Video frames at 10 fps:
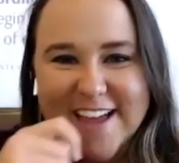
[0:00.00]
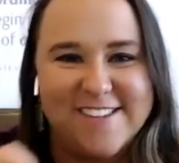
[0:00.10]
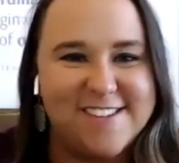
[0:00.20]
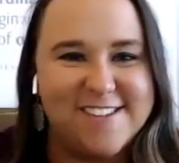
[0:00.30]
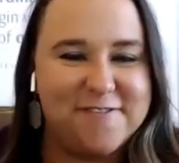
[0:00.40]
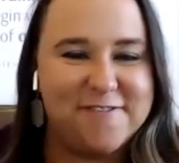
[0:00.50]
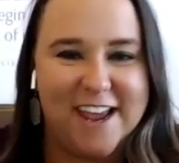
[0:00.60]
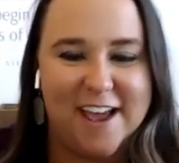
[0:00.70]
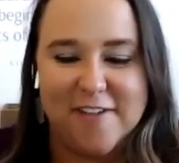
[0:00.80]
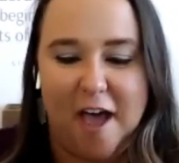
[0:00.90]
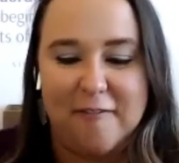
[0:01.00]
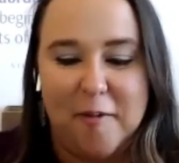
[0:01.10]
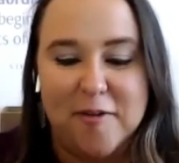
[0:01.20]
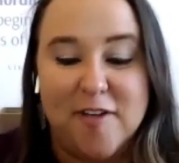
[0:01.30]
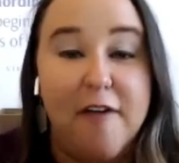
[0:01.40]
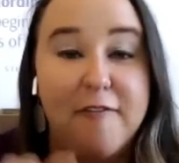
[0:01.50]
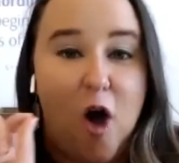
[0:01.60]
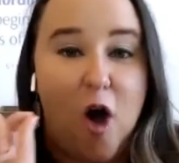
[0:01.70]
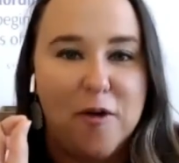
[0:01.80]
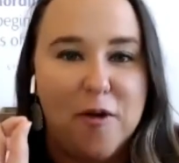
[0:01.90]
It's just so funny. I've
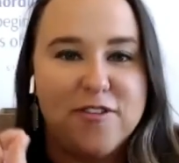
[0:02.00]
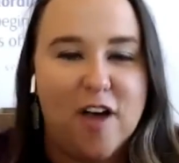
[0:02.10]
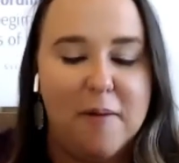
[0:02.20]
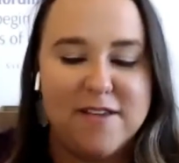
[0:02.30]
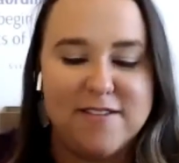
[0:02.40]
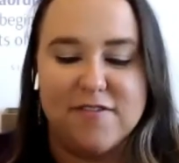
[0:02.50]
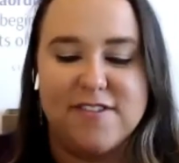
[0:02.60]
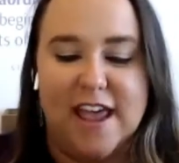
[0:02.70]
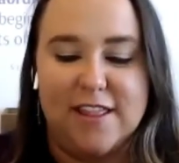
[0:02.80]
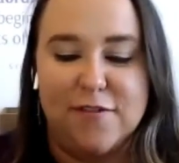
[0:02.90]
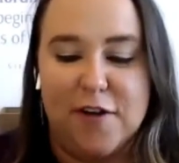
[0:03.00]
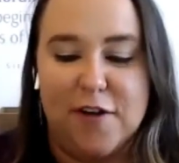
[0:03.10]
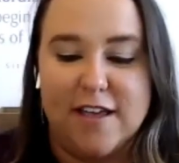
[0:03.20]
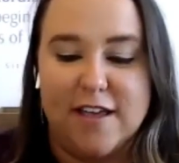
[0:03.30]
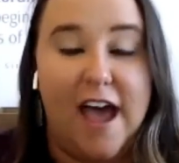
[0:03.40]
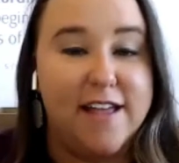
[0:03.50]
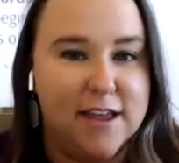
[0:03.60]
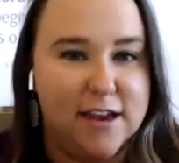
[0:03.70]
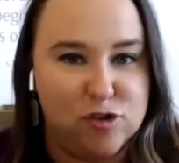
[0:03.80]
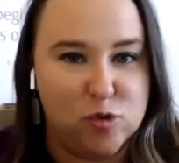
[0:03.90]
almost caught myself saying the phrase
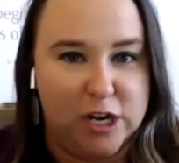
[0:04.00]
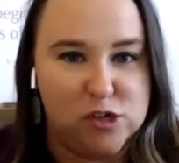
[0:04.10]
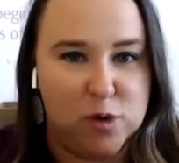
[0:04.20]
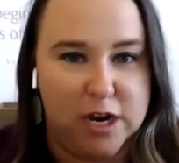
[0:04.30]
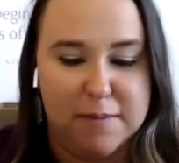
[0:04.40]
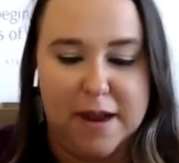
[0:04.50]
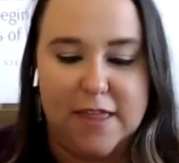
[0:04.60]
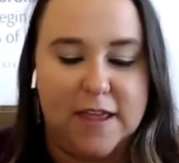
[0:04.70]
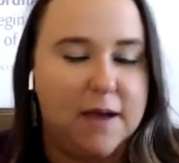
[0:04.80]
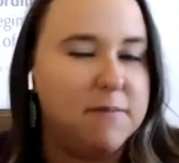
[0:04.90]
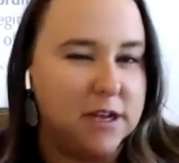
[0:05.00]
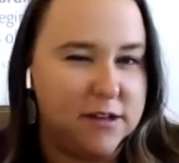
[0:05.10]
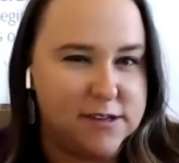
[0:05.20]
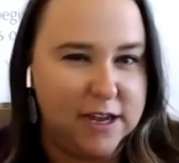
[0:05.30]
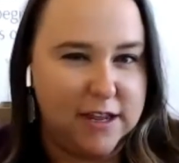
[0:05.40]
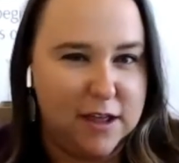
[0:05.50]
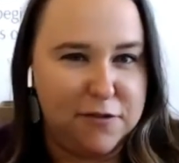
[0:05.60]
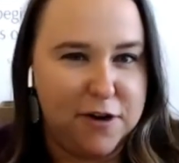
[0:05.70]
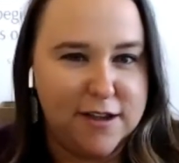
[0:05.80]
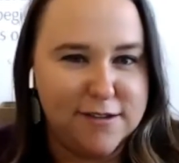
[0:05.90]
"hindsight is 20/20," but I think I'm done saying
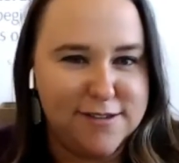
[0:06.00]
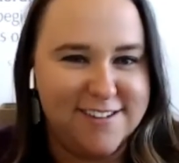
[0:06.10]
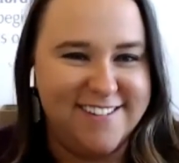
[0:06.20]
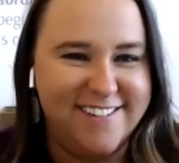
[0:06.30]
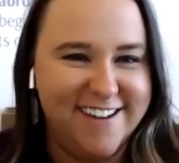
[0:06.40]
that phrase.